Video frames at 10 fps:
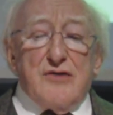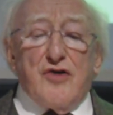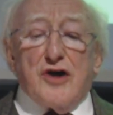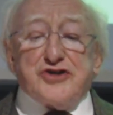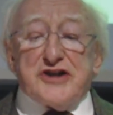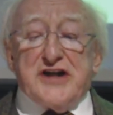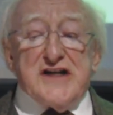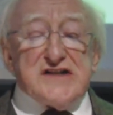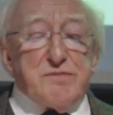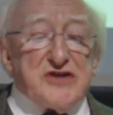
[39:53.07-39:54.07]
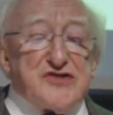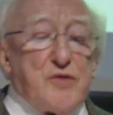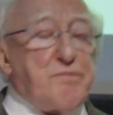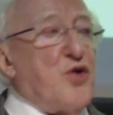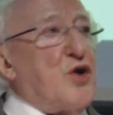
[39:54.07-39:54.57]
Roger Casement's
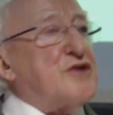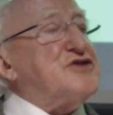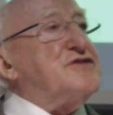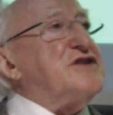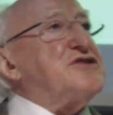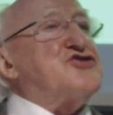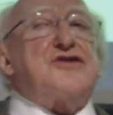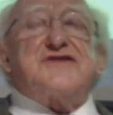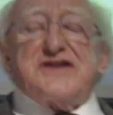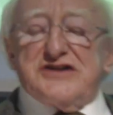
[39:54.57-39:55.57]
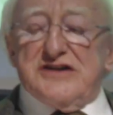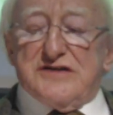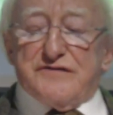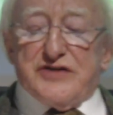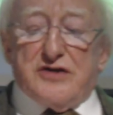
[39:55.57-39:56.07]
report on the atrocities
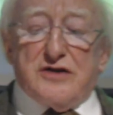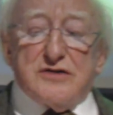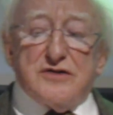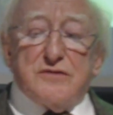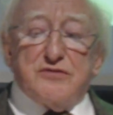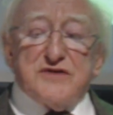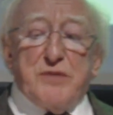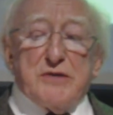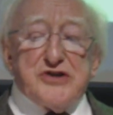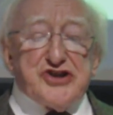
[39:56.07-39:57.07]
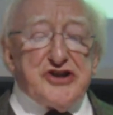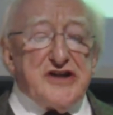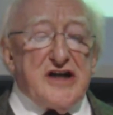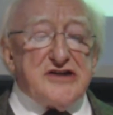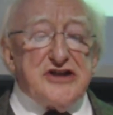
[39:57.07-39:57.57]
of the Congo was published in
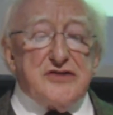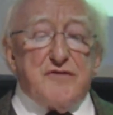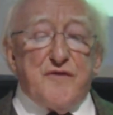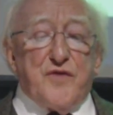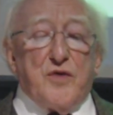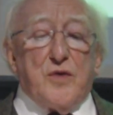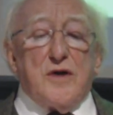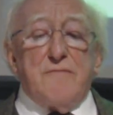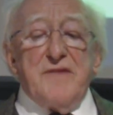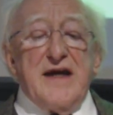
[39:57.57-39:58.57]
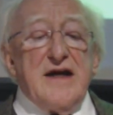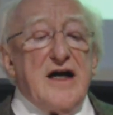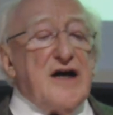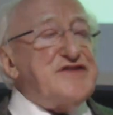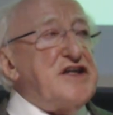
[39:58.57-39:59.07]
1904.
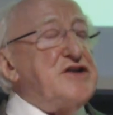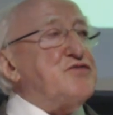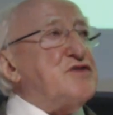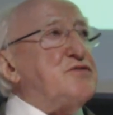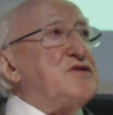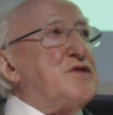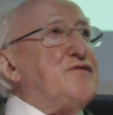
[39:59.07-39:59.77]
I've said it was one of the